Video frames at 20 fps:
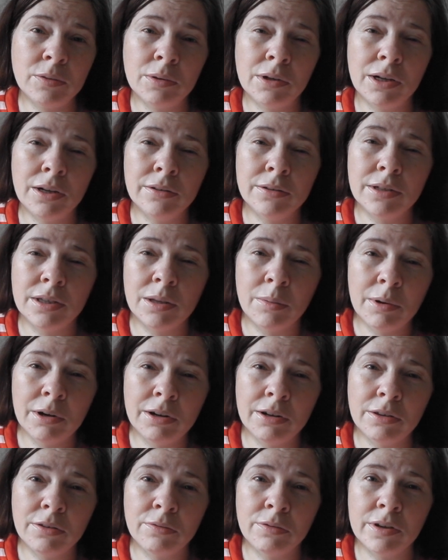when I looked in the
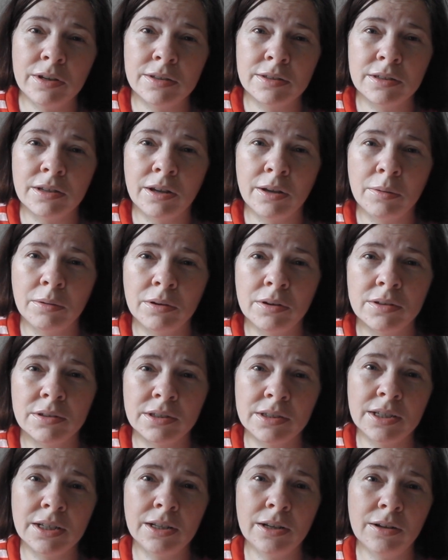mirror the first time, because I
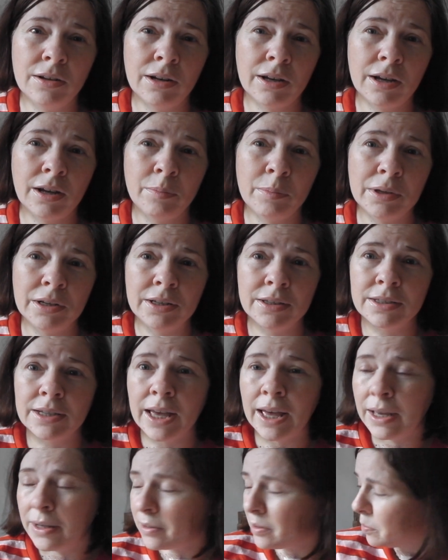did look like I'd been
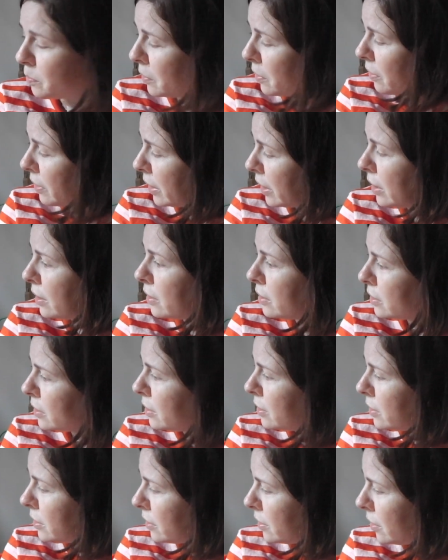attacked by
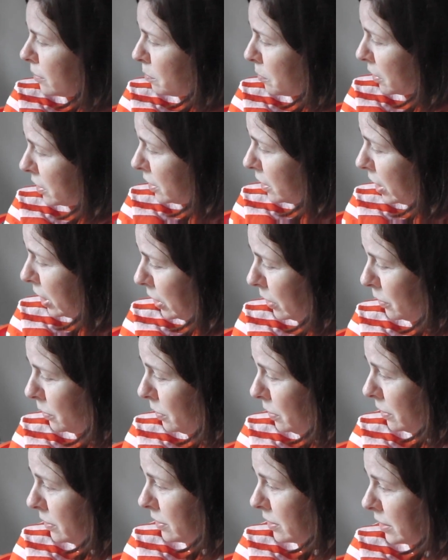you,
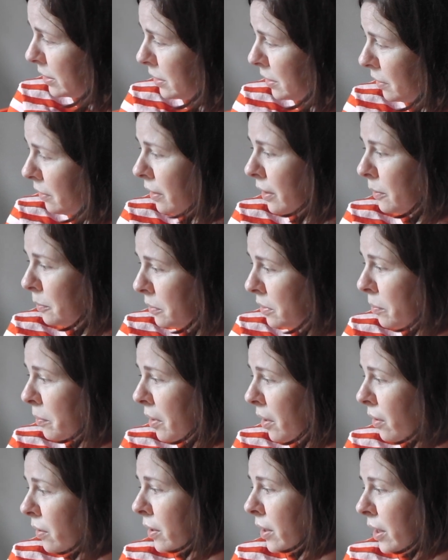didn't I, with a
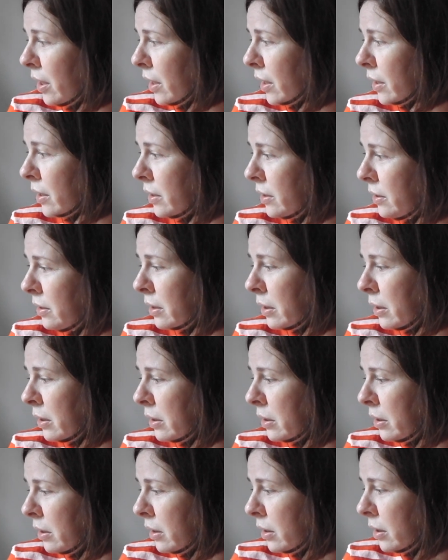marker.
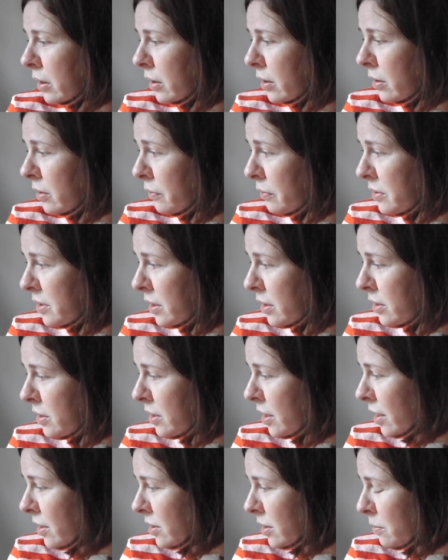Obviously the
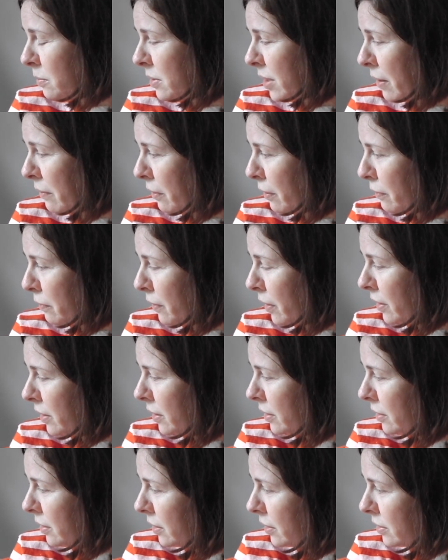surgeon was having fun
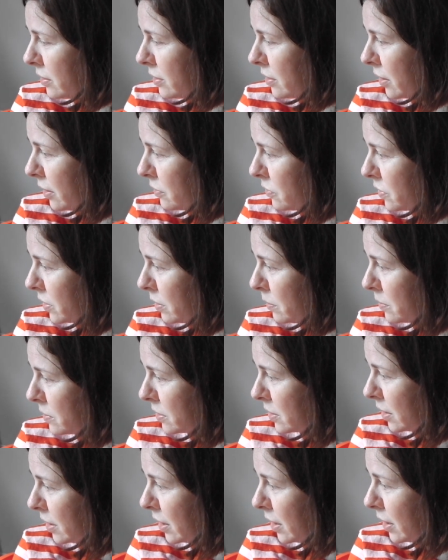in surgery,
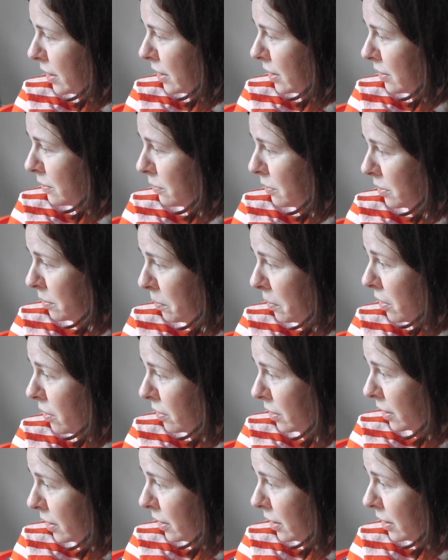wasn't he, with a
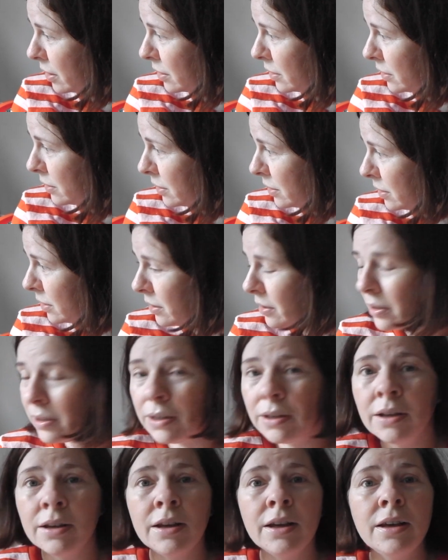marker.
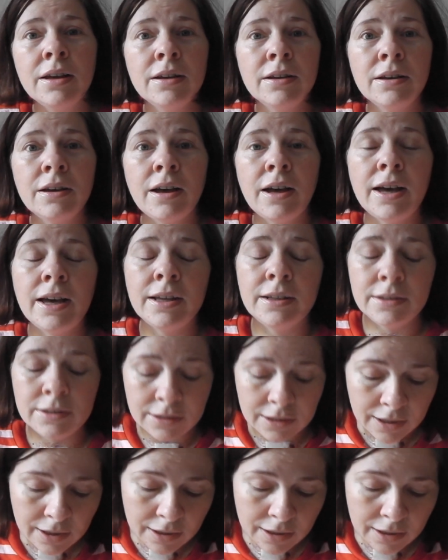And